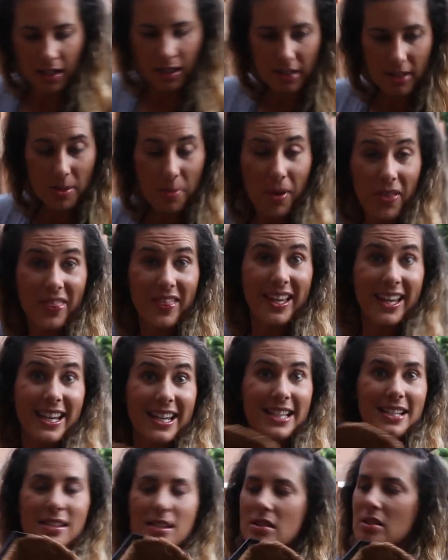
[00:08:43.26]
to put
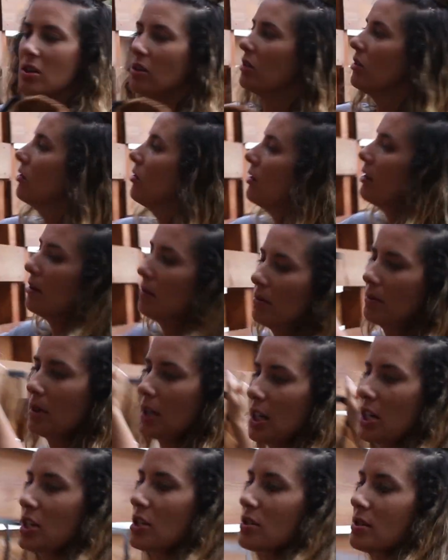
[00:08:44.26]
these. So we're
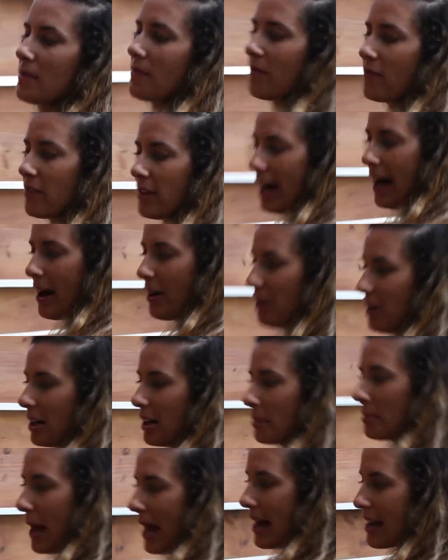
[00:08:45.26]
gonna do some flower
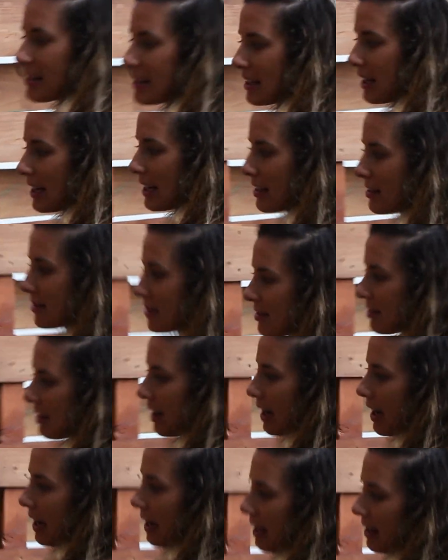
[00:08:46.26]
baskets,
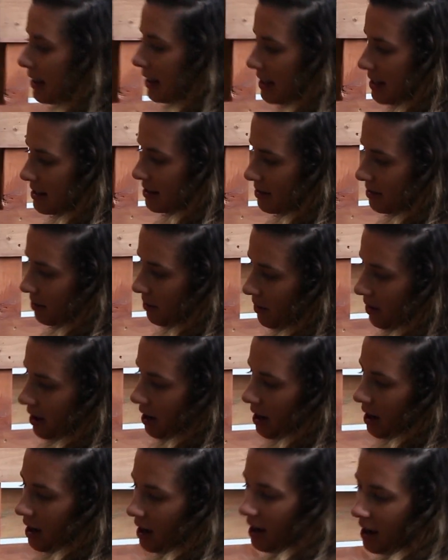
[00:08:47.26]
and these
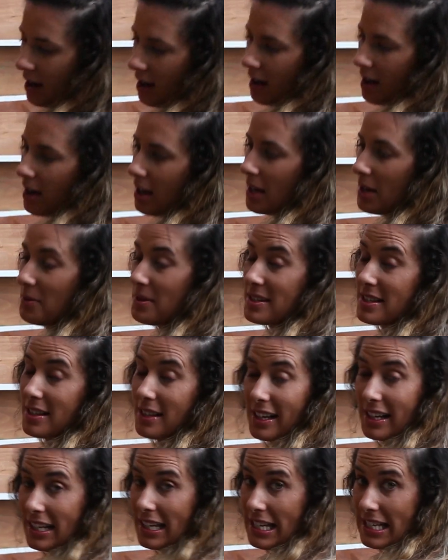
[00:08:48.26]
it was
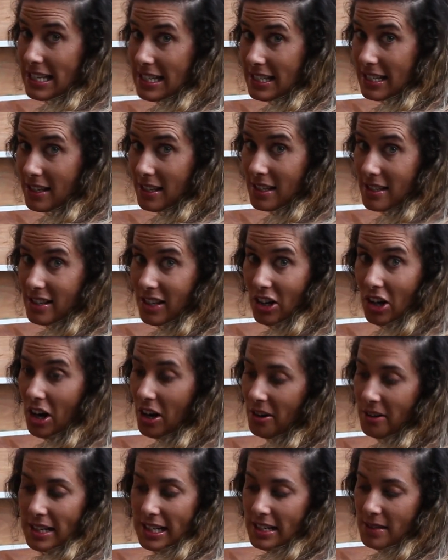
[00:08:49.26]
like easy because they're
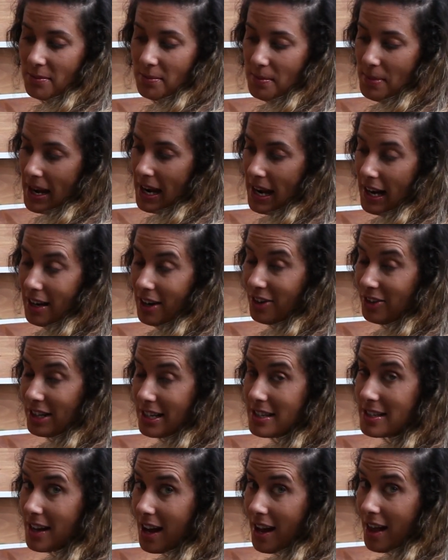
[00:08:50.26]
already made, already
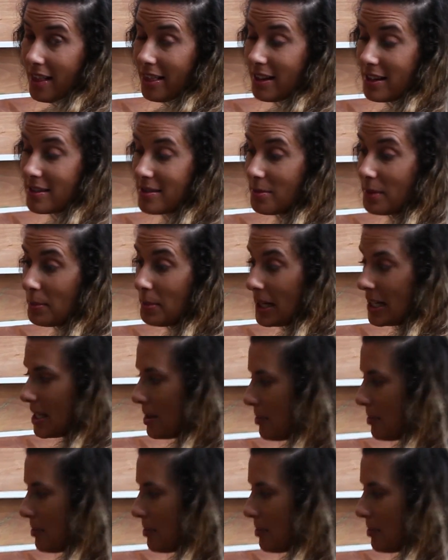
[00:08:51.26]
done. These we picked